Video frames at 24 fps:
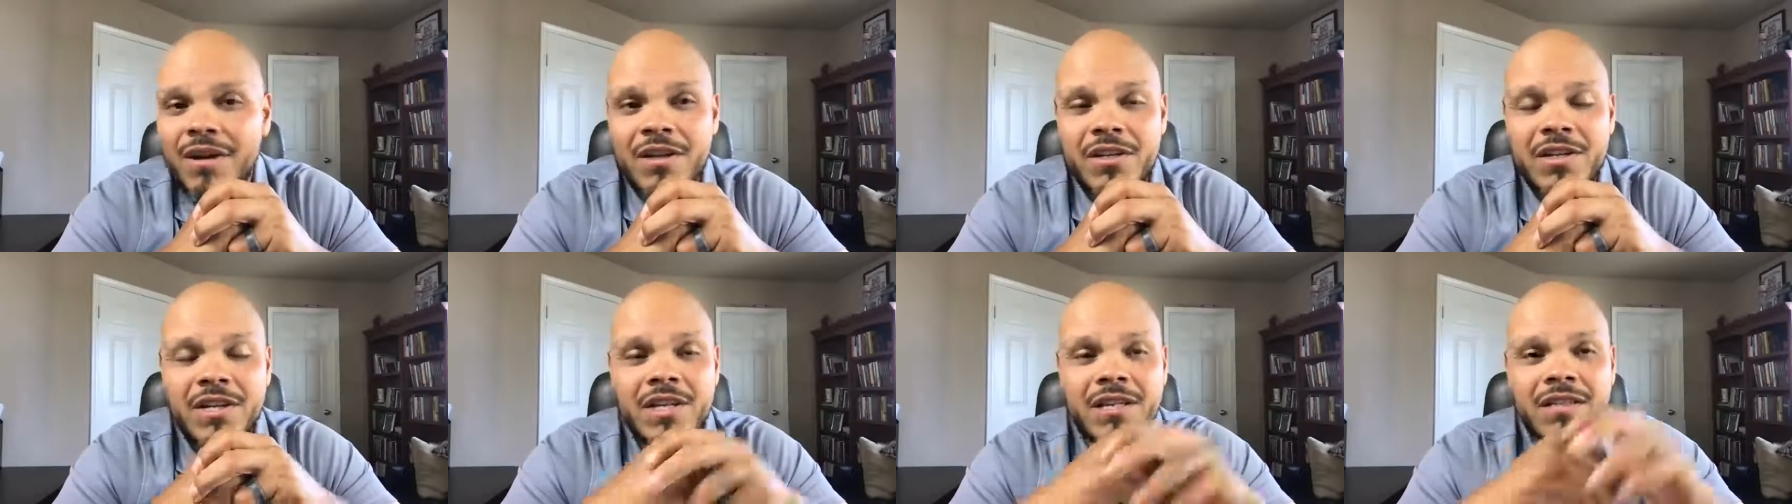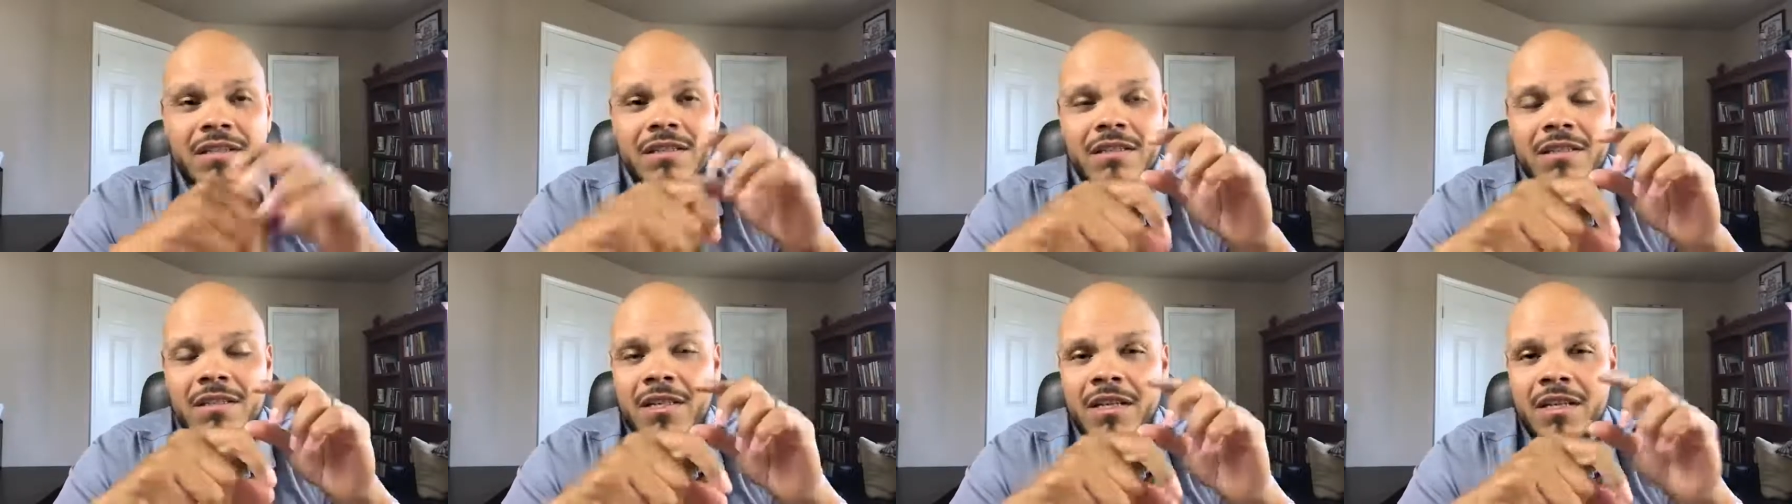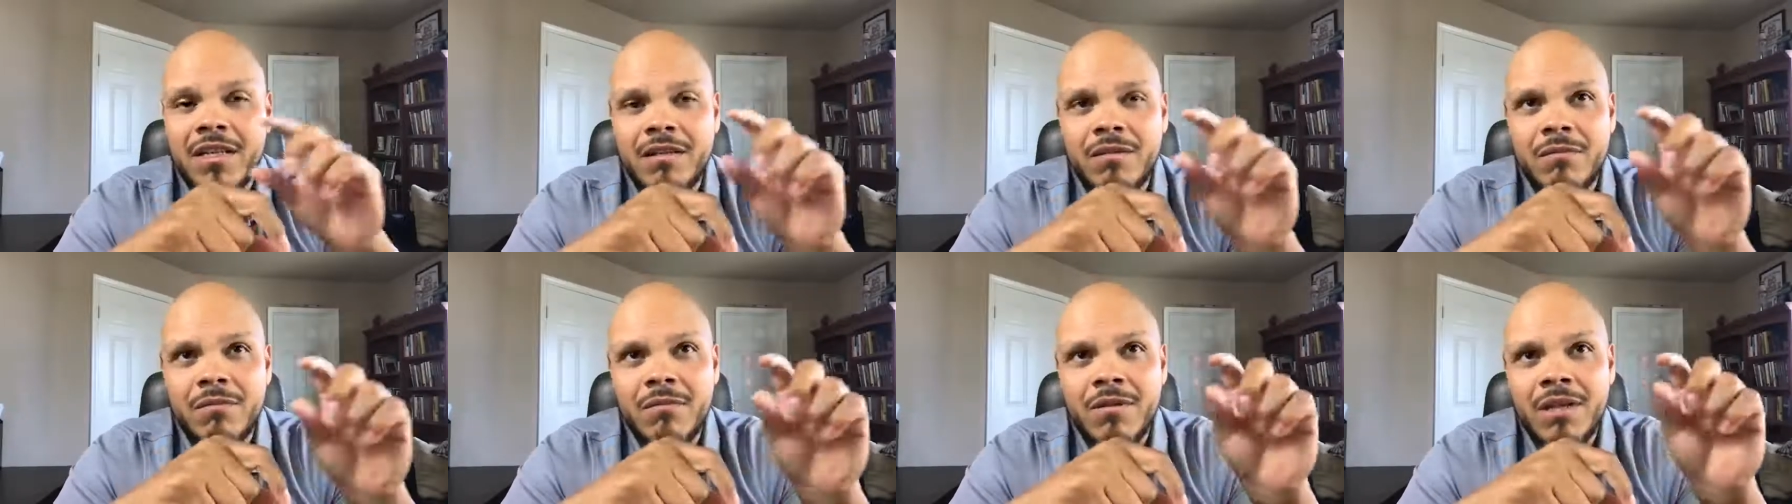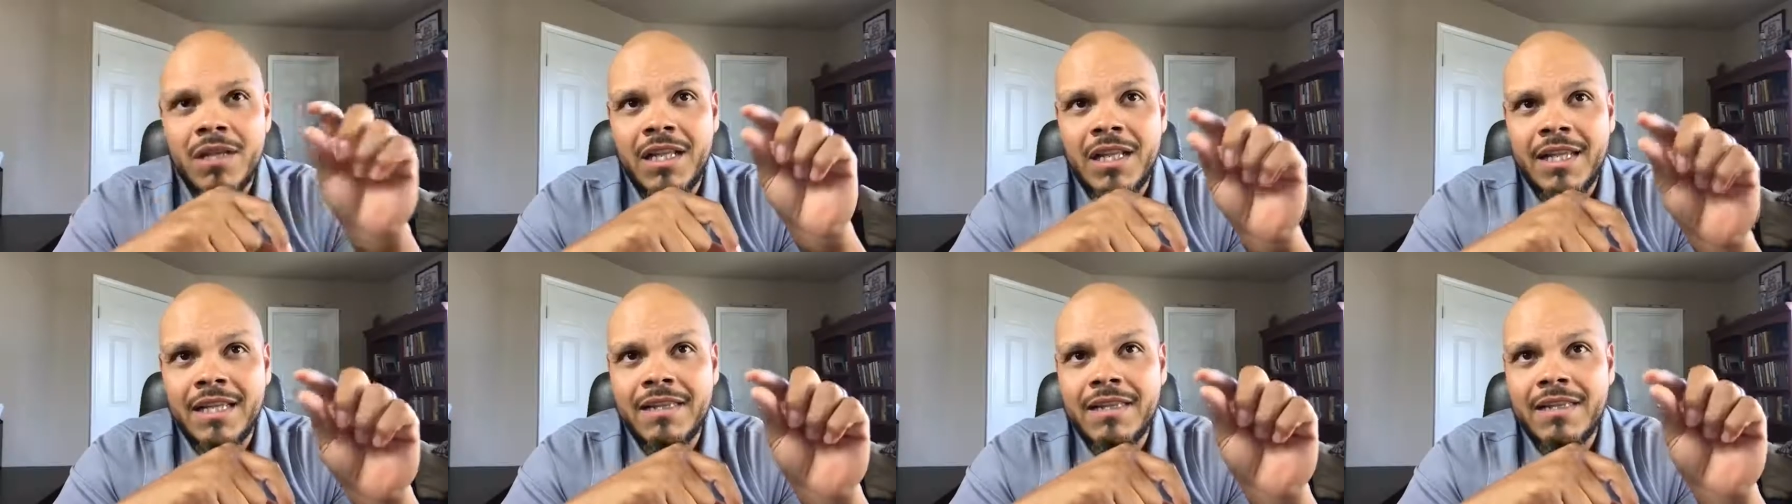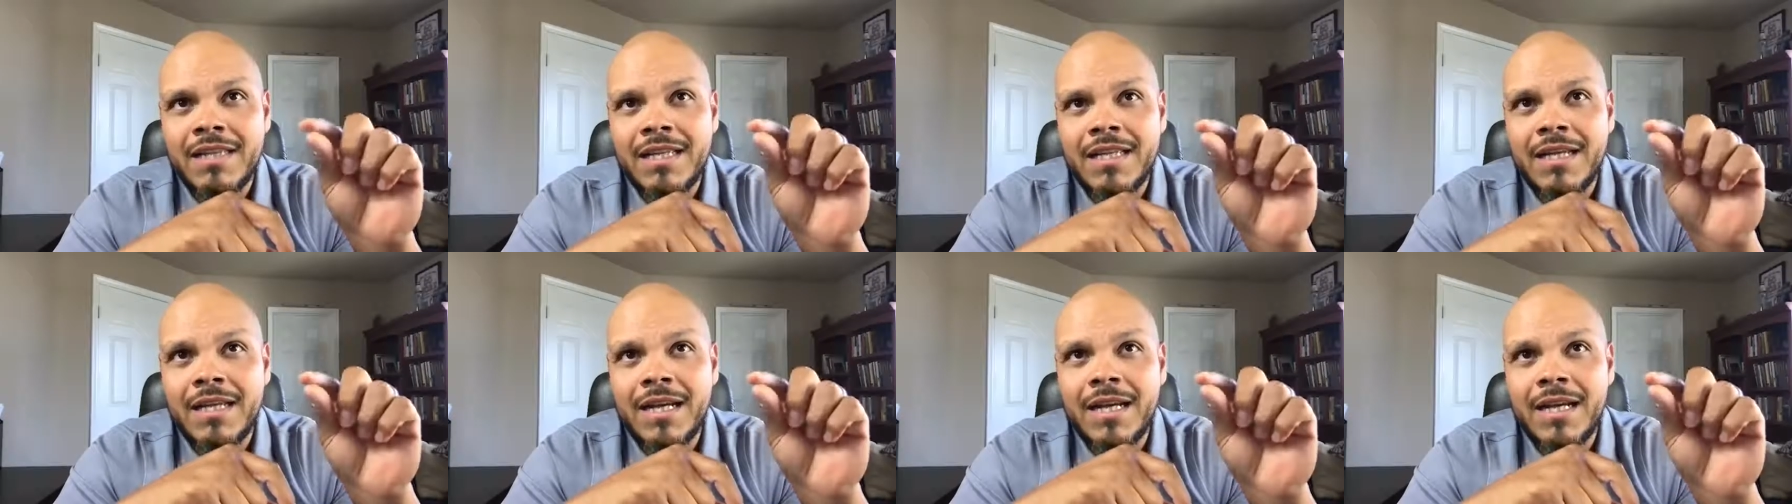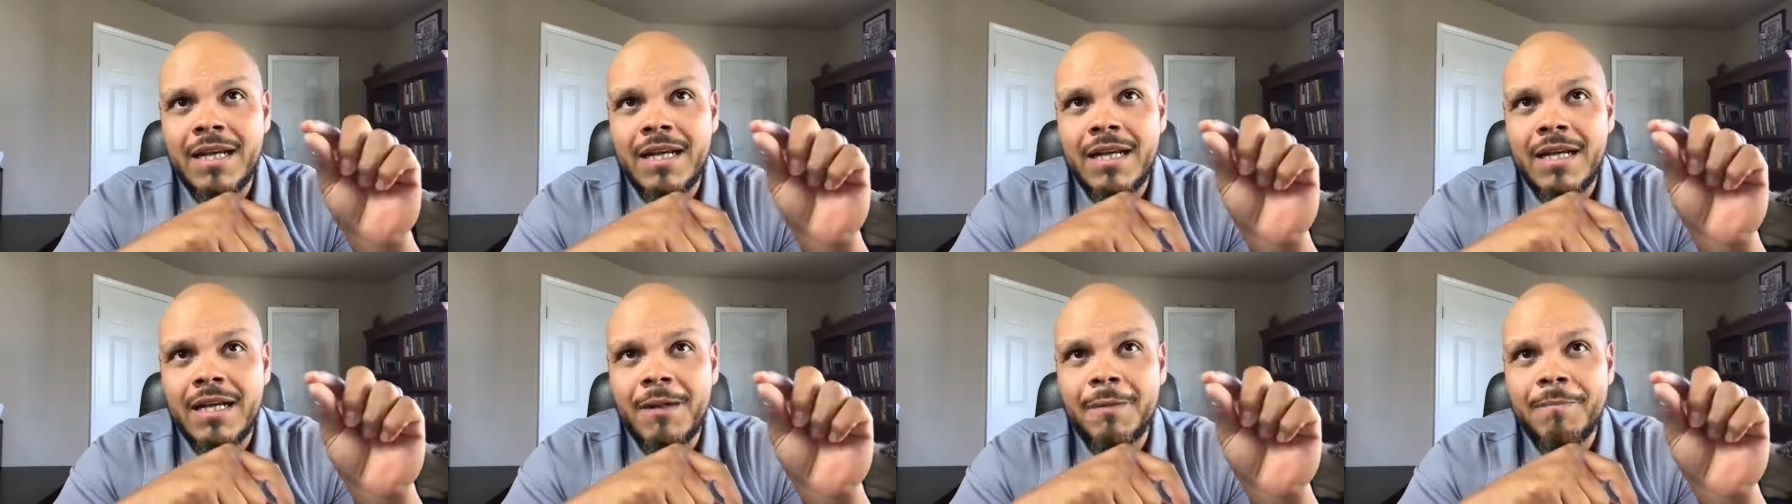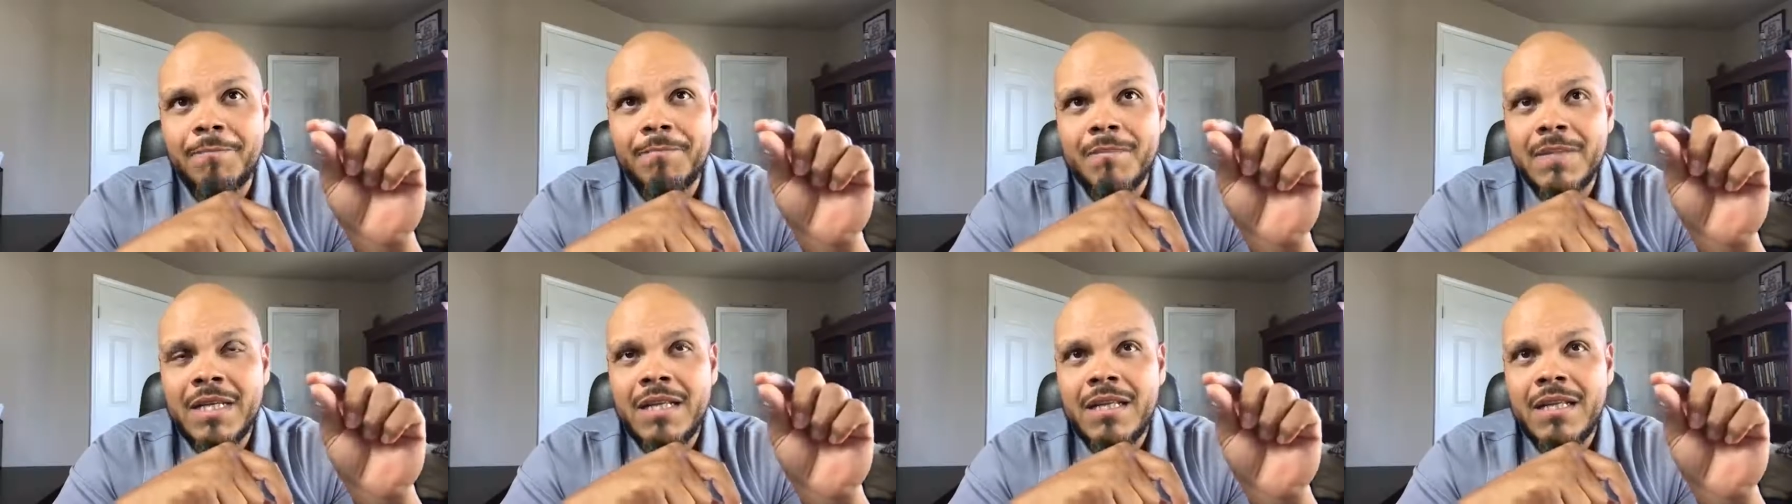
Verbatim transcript: Uh, you can you can click the um,